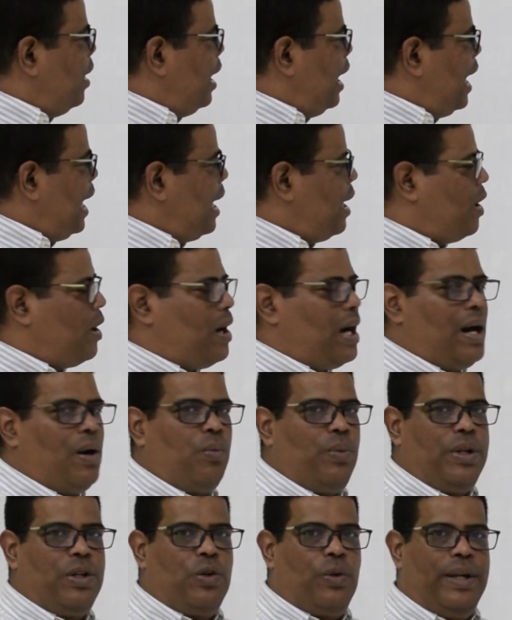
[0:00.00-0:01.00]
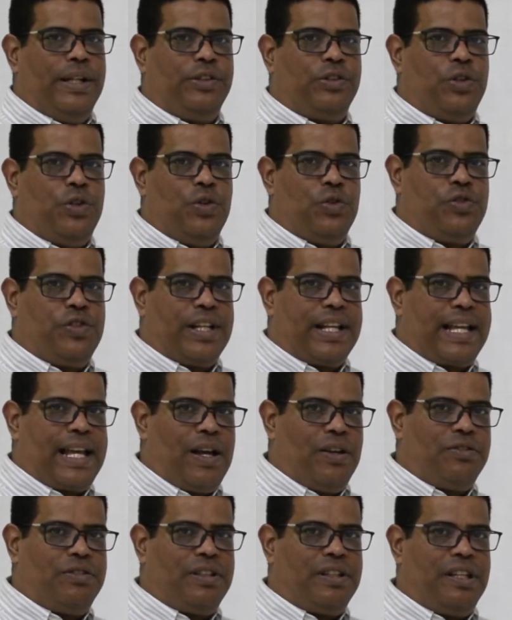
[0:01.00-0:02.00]
how are we going to use the
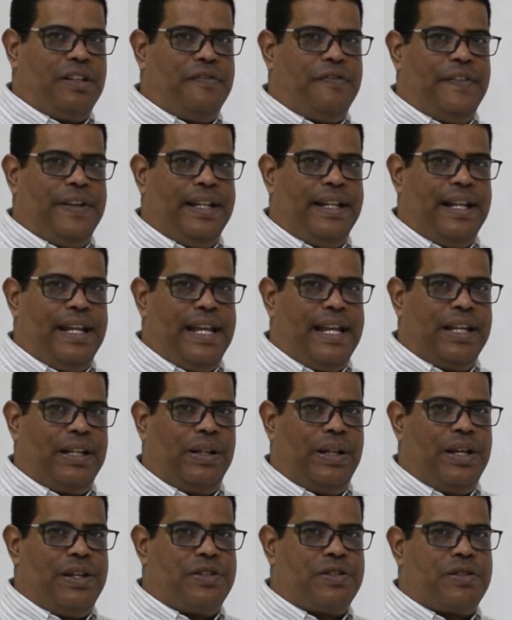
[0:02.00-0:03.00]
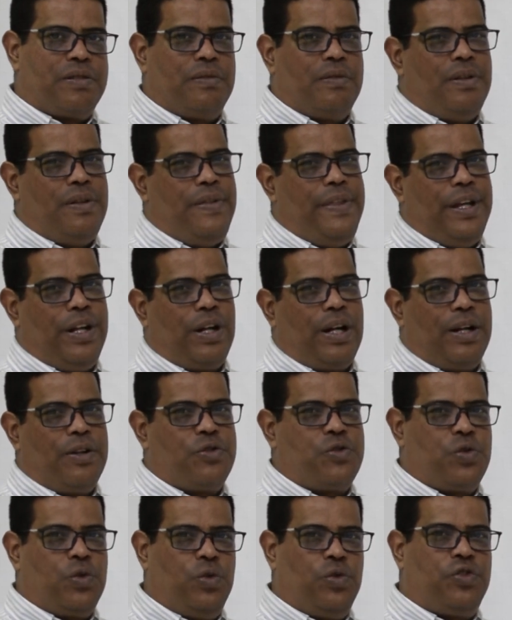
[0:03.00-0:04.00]
causative in English? There
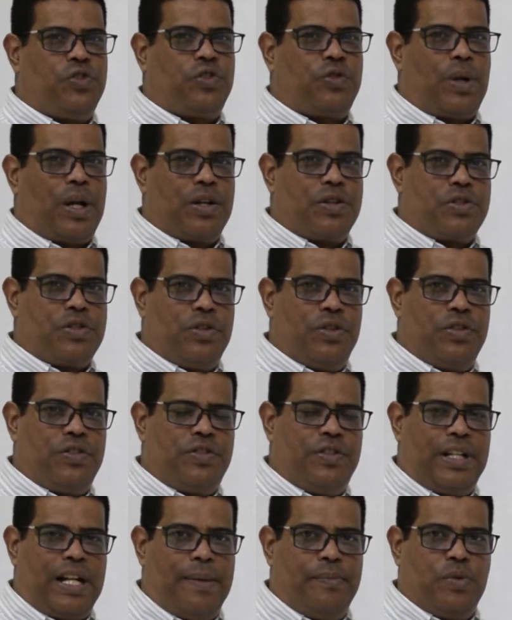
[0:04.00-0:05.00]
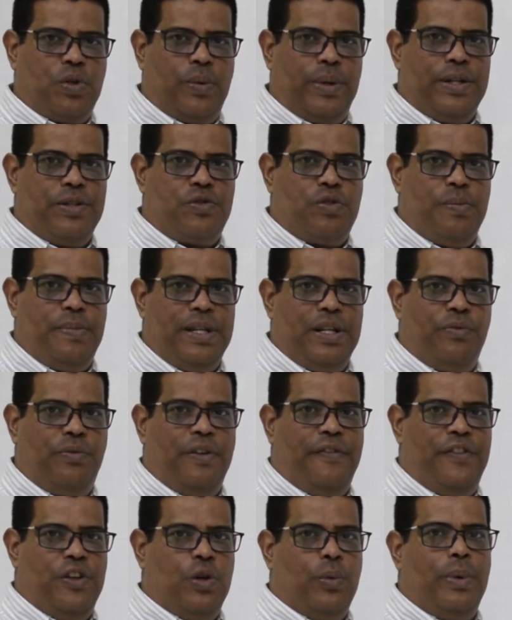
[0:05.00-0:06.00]
are two structures that I'm going to be
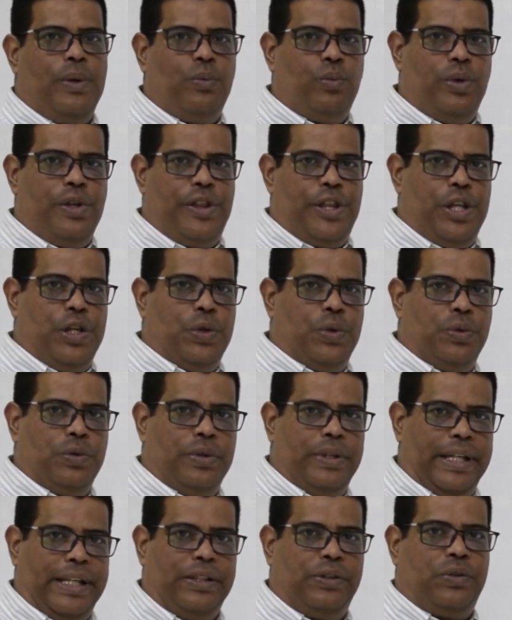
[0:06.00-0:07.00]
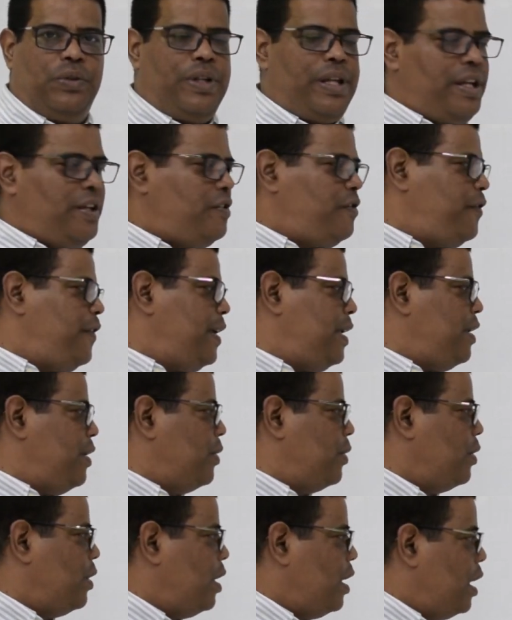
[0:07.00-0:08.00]
reviewing with you in today's
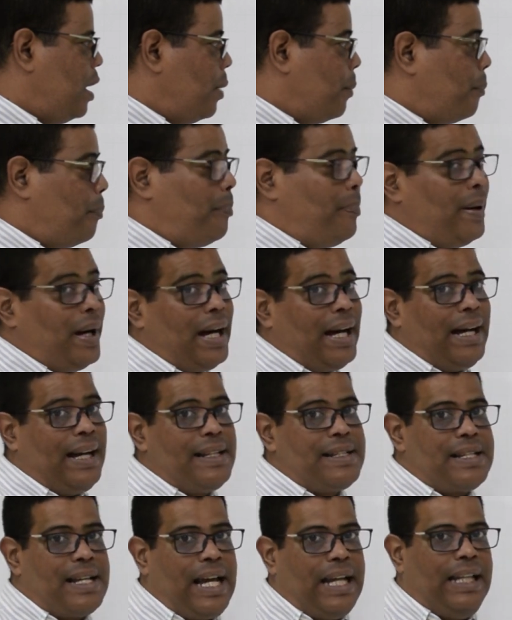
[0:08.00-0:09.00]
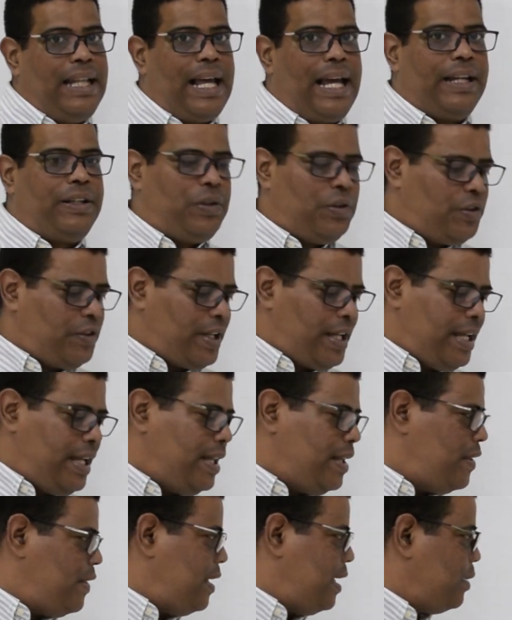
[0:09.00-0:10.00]
video. But I like to say
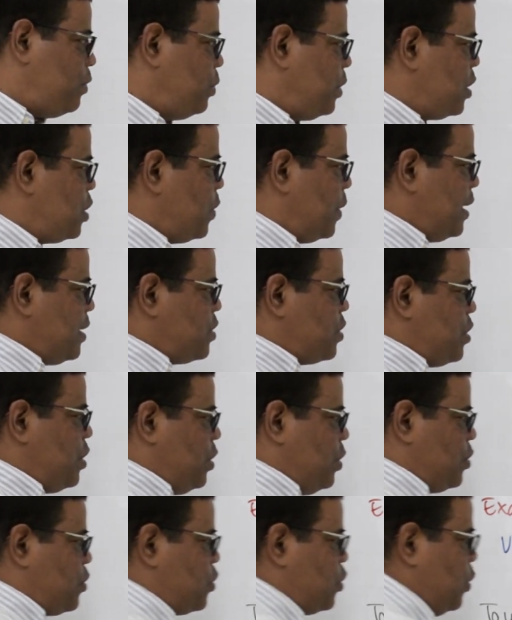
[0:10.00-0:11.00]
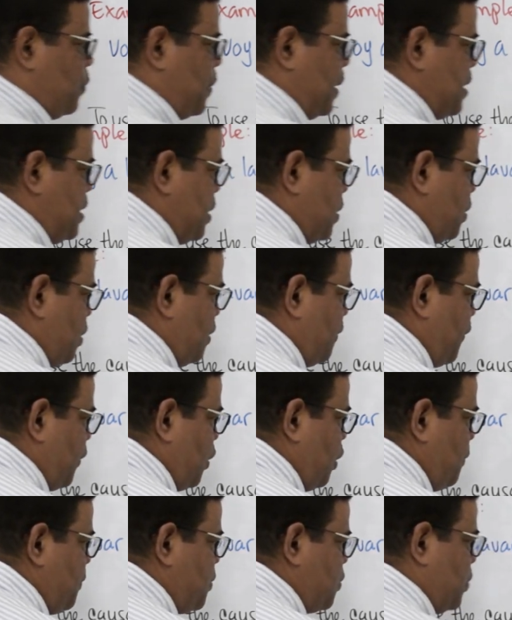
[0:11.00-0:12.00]
that we're going to use two particular
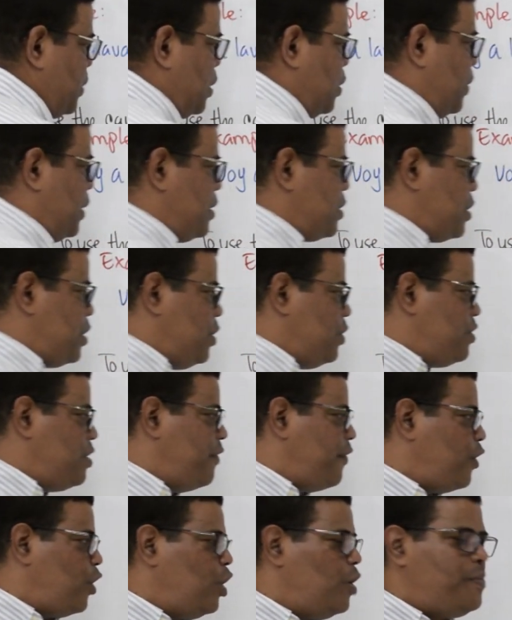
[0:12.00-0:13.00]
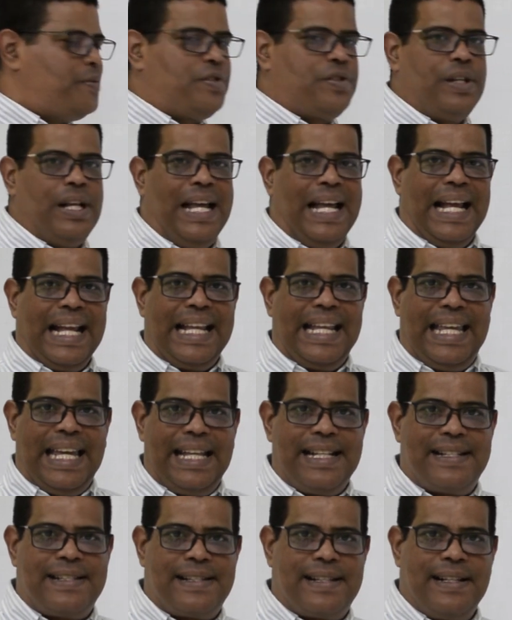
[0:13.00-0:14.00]
verbs. We're going to use the verbs
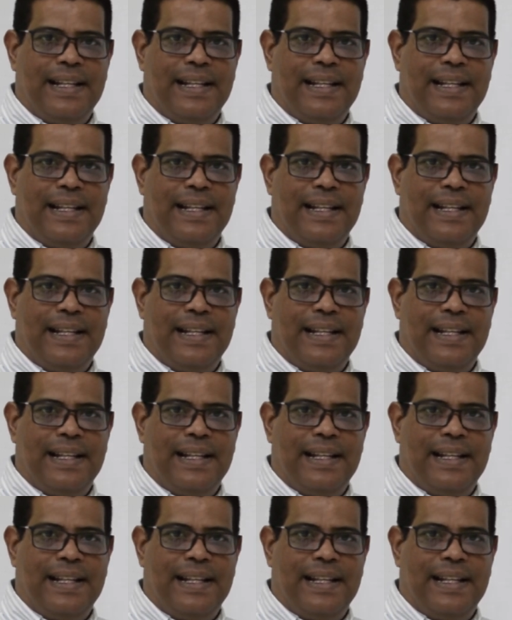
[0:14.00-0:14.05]
get